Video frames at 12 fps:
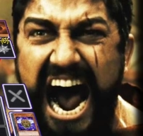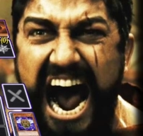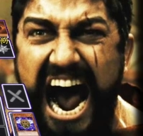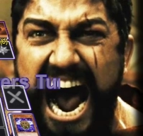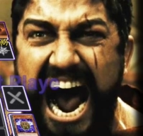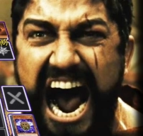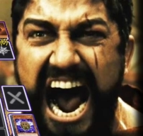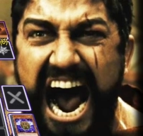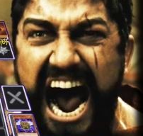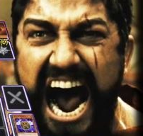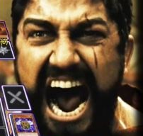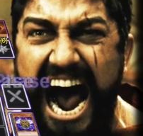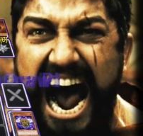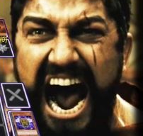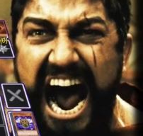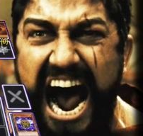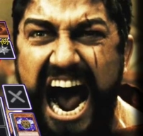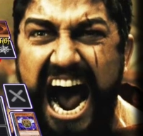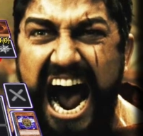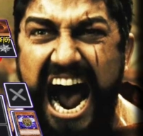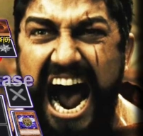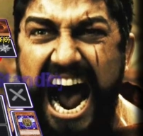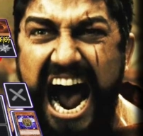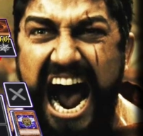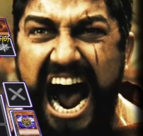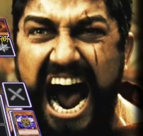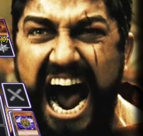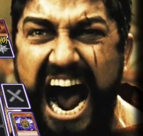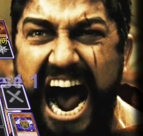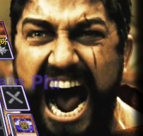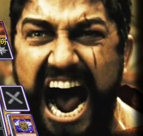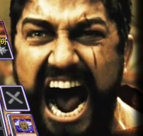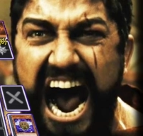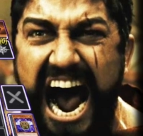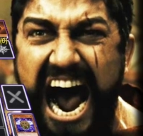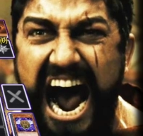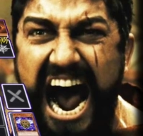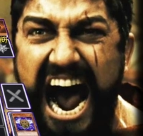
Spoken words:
(silence)